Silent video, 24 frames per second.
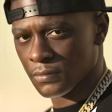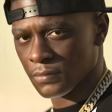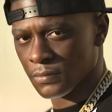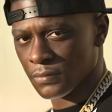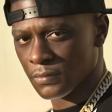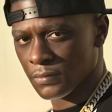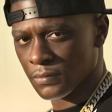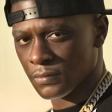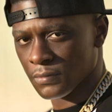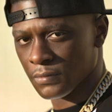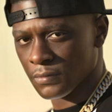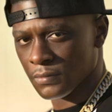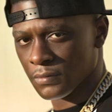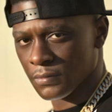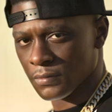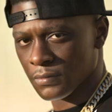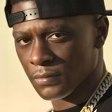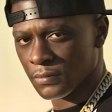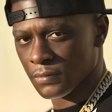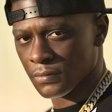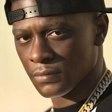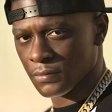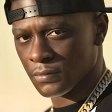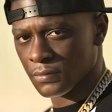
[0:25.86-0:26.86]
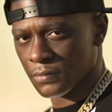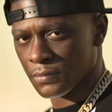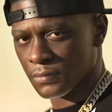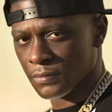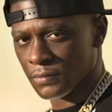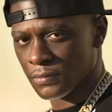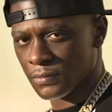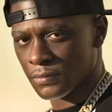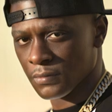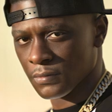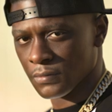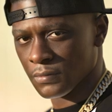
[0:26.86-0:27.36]

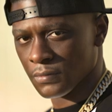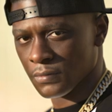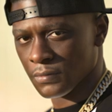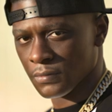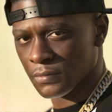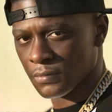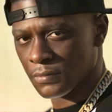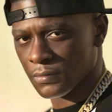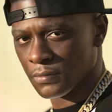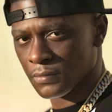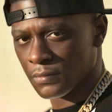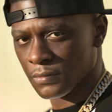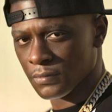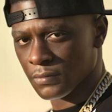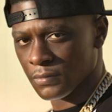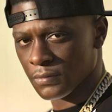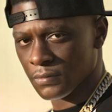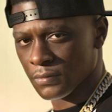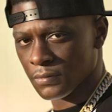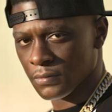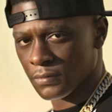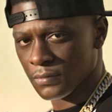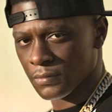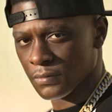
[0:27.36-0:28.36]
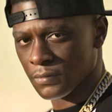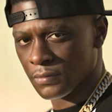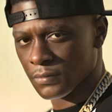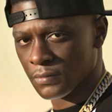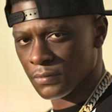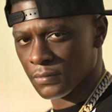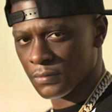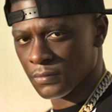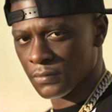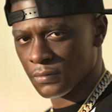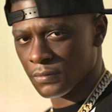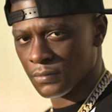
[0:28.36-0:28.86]

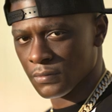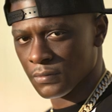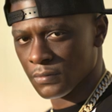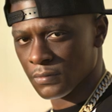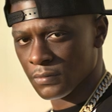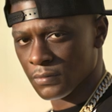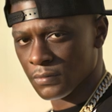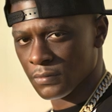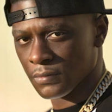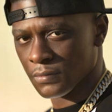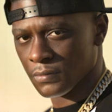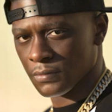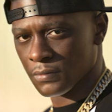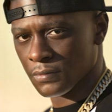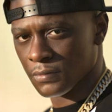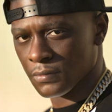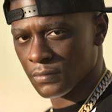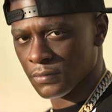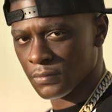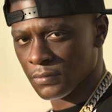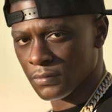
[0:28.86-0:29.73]
The person shown says nothing.